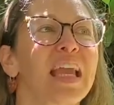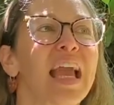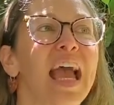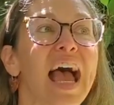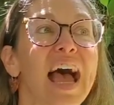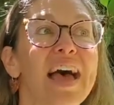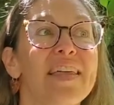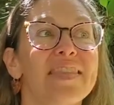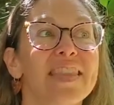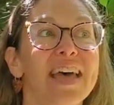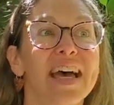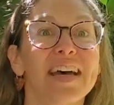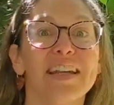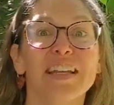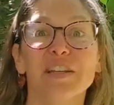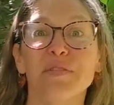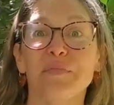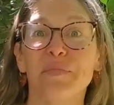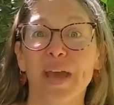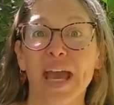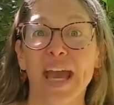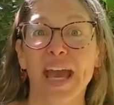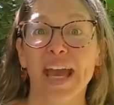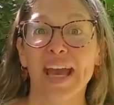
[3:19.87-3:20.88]
And then in
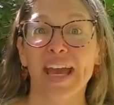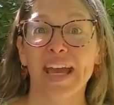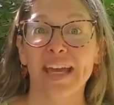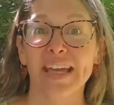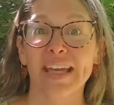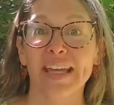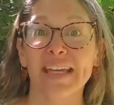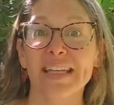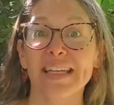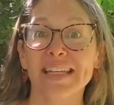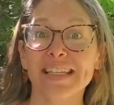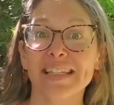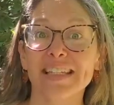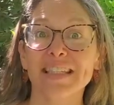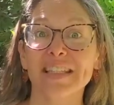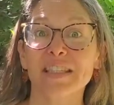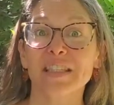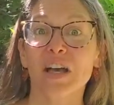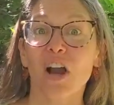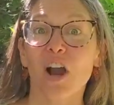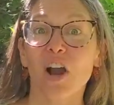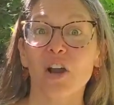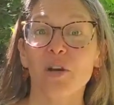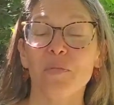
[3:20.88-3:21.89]
May is
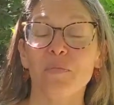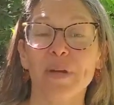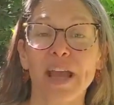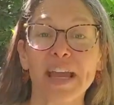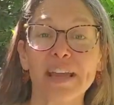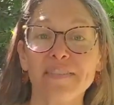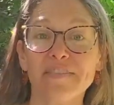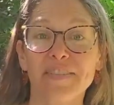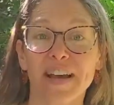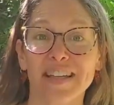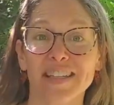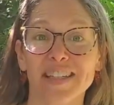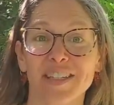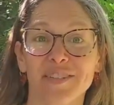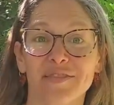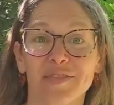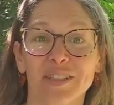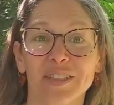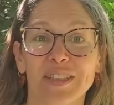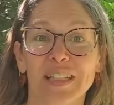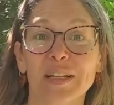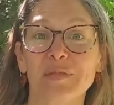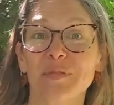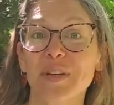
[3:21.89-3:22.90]
our May
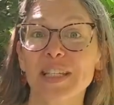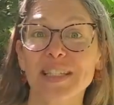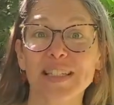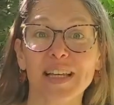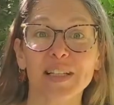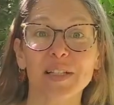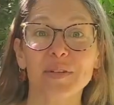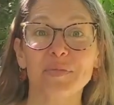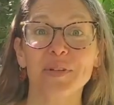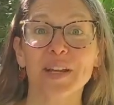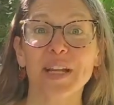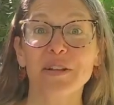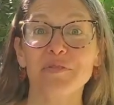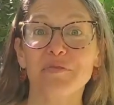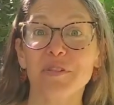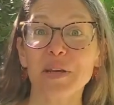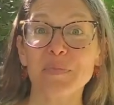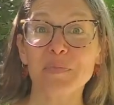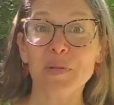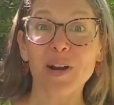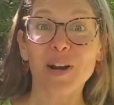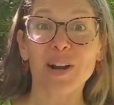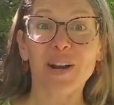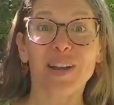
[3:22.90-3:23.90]
Festival, and we celebrate
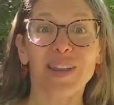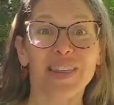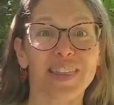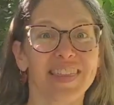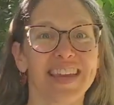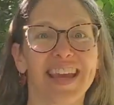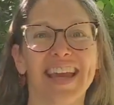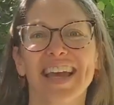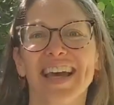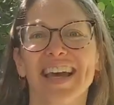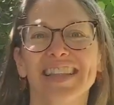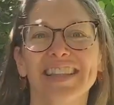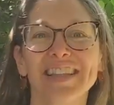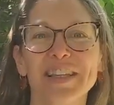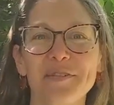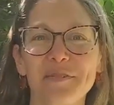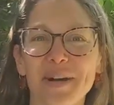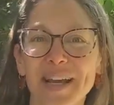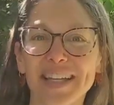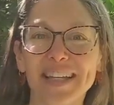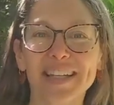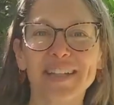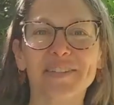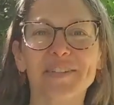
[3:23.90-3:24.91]
rebirth and the
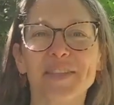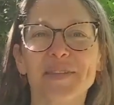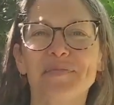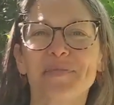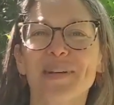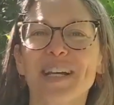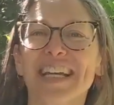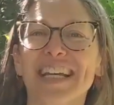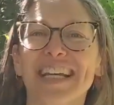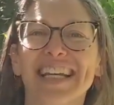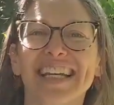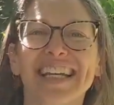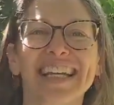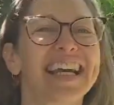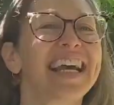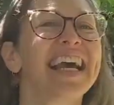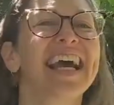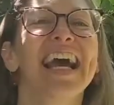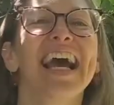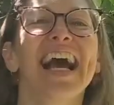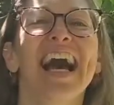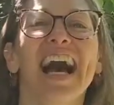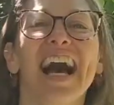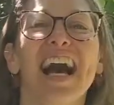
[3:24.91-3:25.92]
awakening of spring,
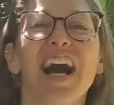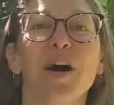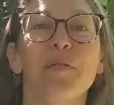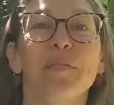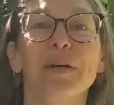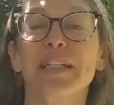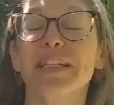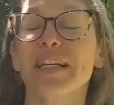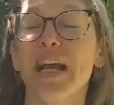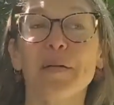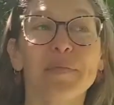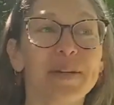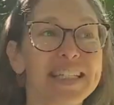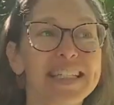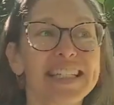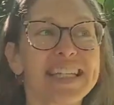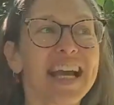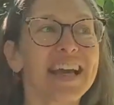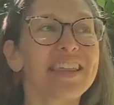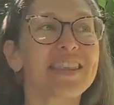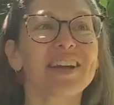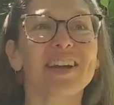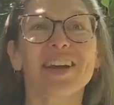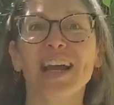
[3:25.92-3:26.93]
and coming
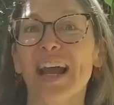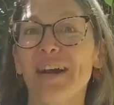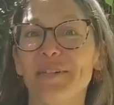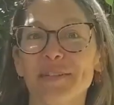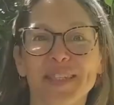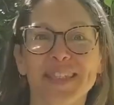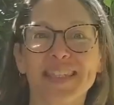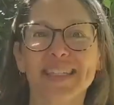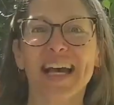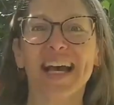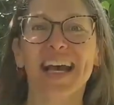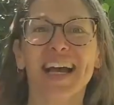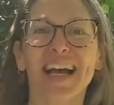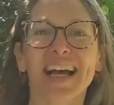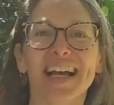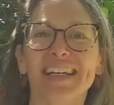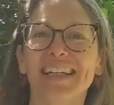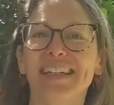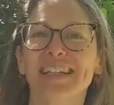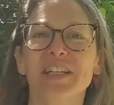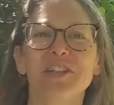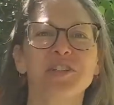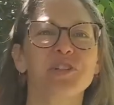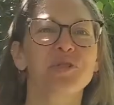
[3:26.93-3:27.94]
together outside
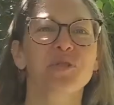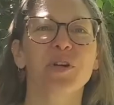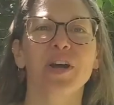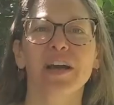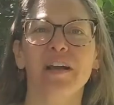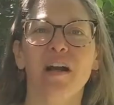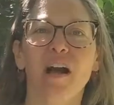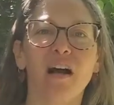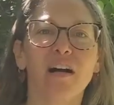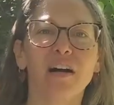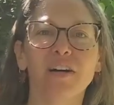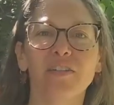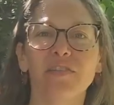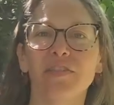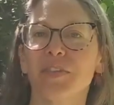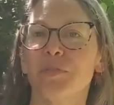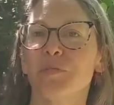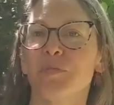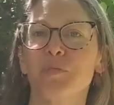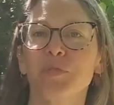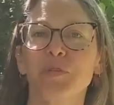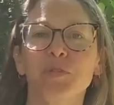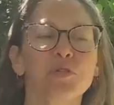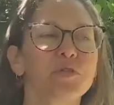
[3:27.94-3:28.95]
and enjoying all of the
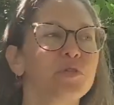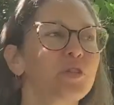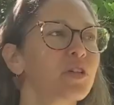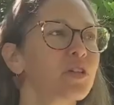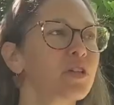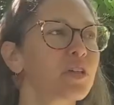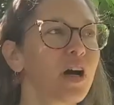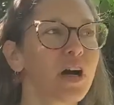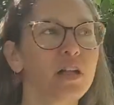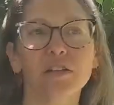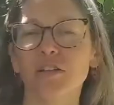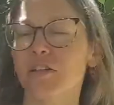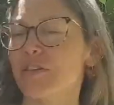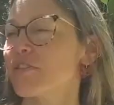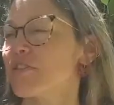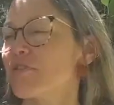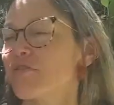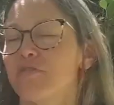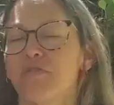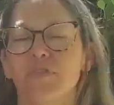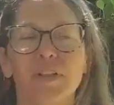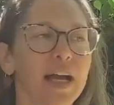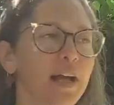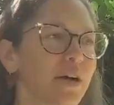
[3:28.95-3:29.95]
beautiful colors of
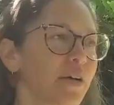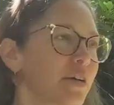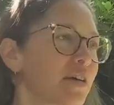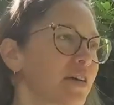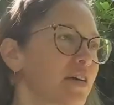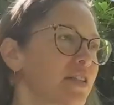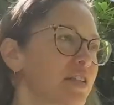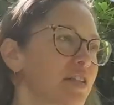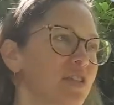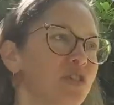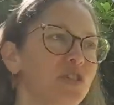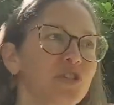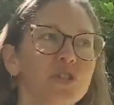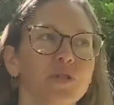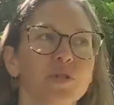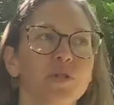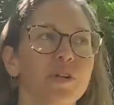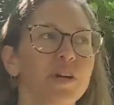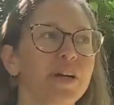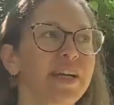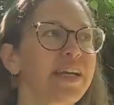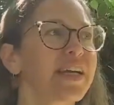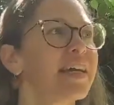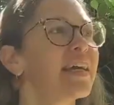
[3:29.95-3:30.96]
flowers and
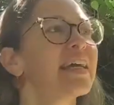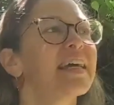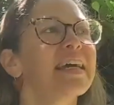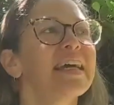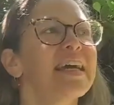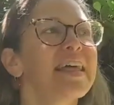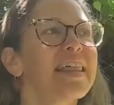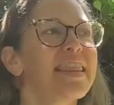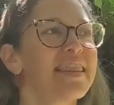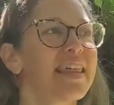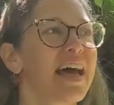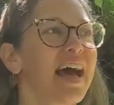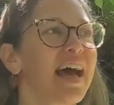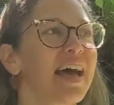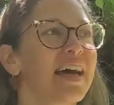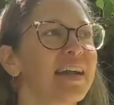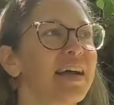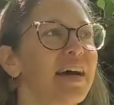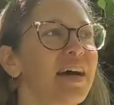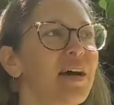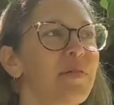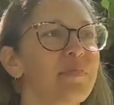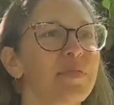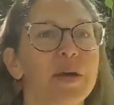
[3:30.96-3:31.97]
joy that
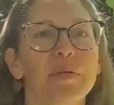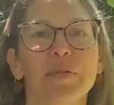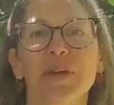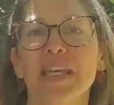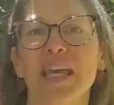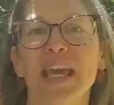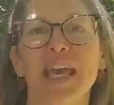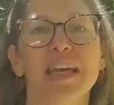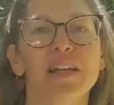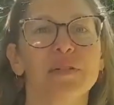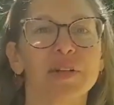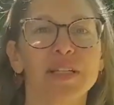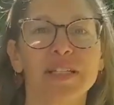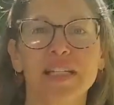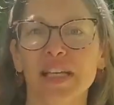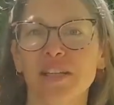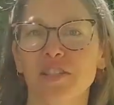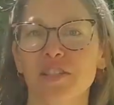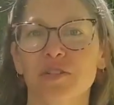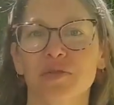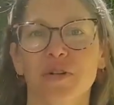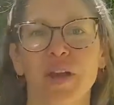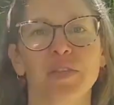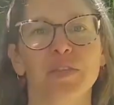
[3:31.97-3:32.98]
we can, and we
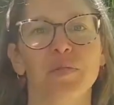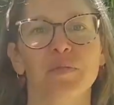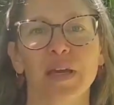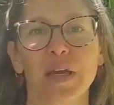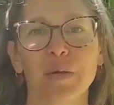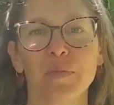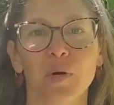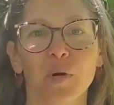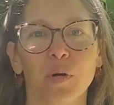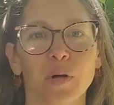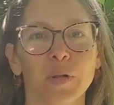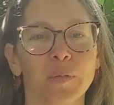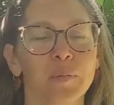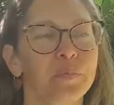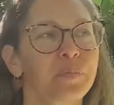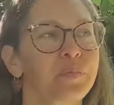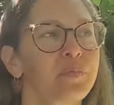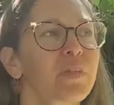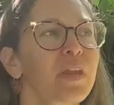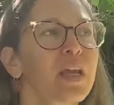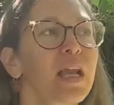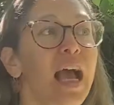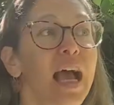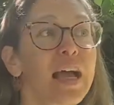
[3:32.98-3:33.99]
dance around the maypole.
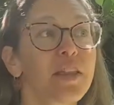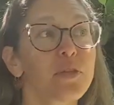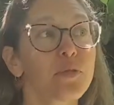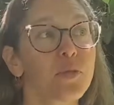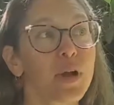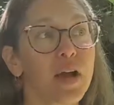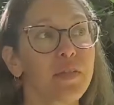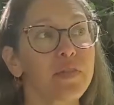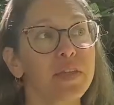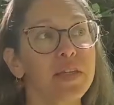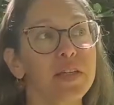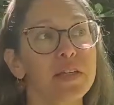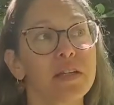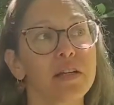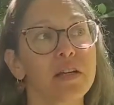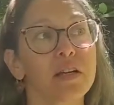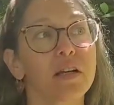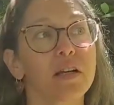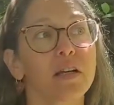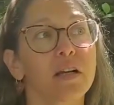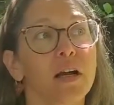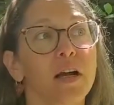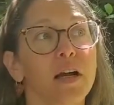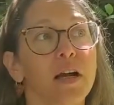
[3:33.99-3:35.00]
And throughout the
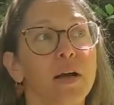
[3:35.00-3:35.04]
year,